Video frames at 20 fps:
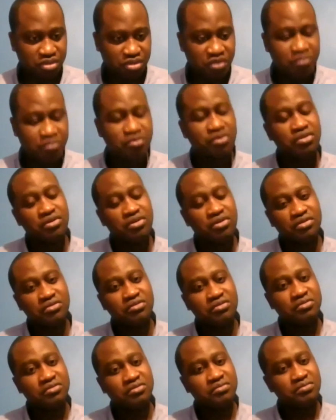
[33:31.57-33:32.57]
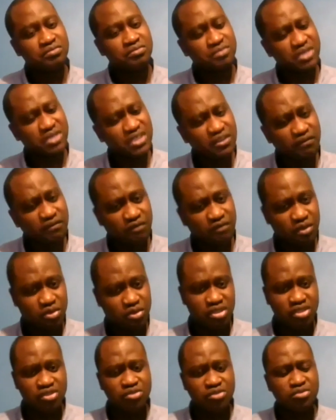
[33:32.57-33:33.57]
people or
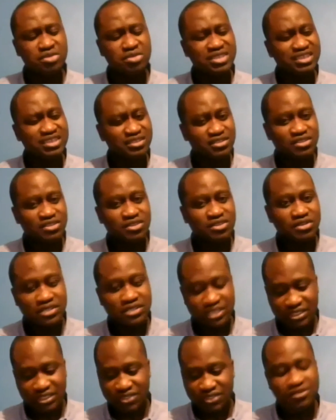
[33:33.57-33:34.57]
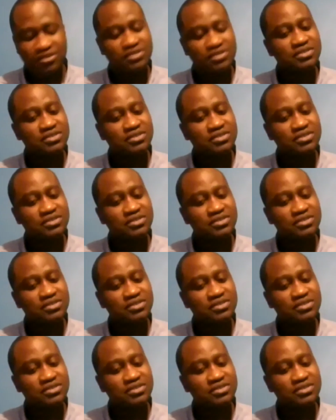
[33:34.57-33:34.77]
individuals. It's not